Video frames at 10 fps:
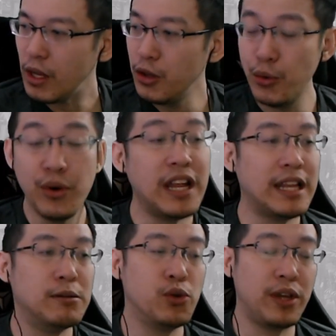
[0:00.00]
during that
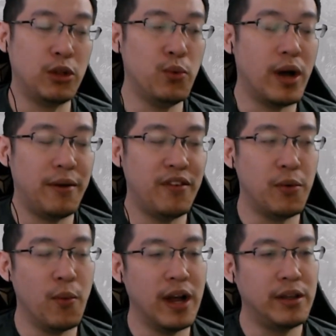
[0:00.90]
time, so we can do whatever we
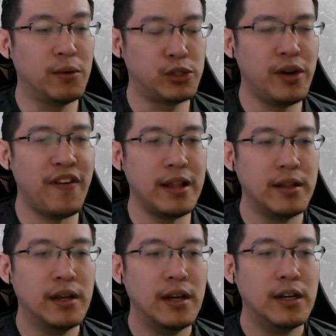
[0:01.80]
want. It was really fun.
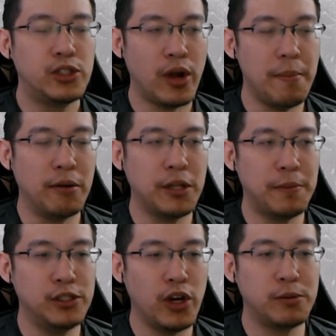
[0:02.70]
Try multiple
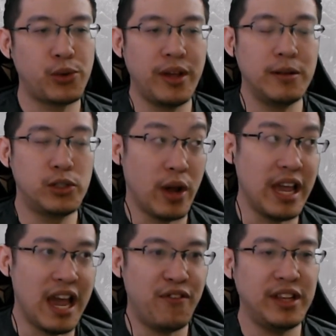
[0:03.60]
jobs, trying
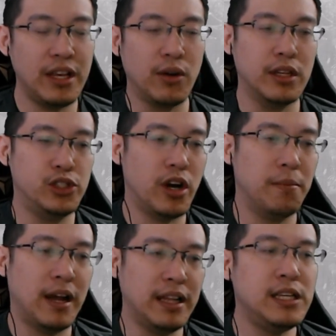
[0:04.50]
everything on the job.
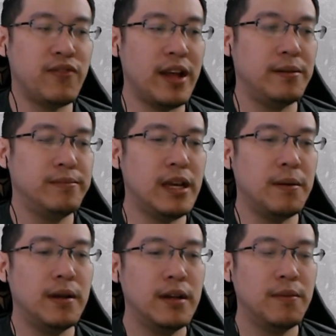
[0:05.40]
I think it's fun. Yeah.
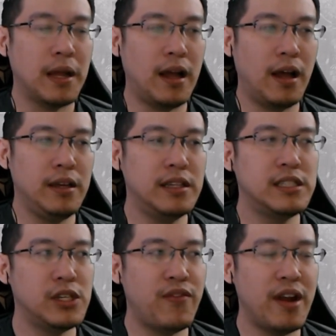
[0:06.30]
Innocence
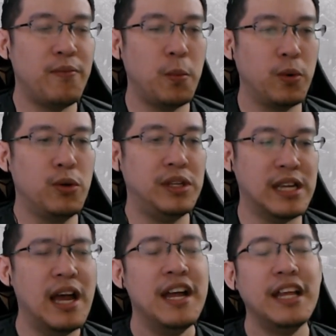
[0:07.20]
is a very good design.
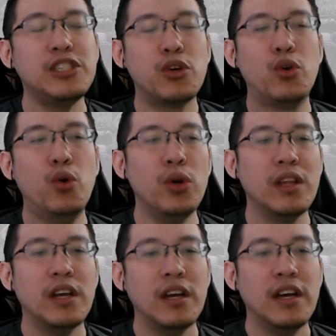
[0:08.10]
That's a good
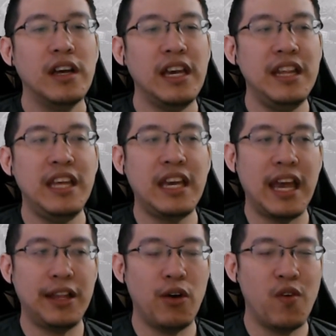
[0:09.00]

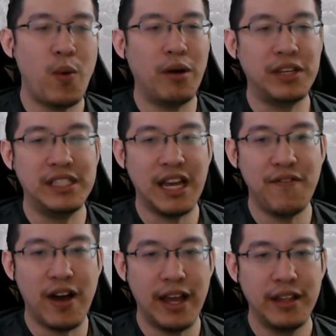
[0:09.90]
indicator of a well-designed
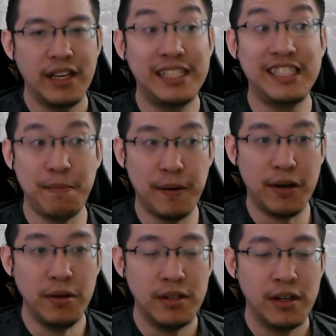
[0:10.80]
fight. It's
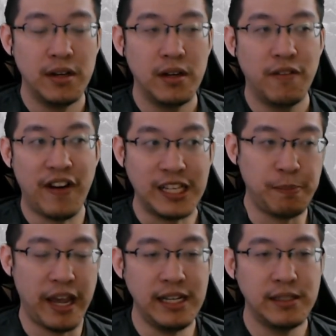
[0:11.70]
simple,
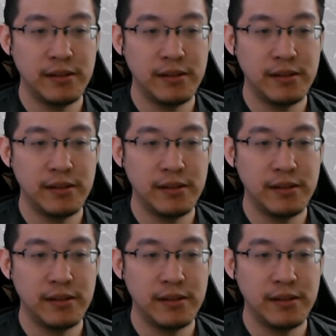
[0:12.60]
fast-paced,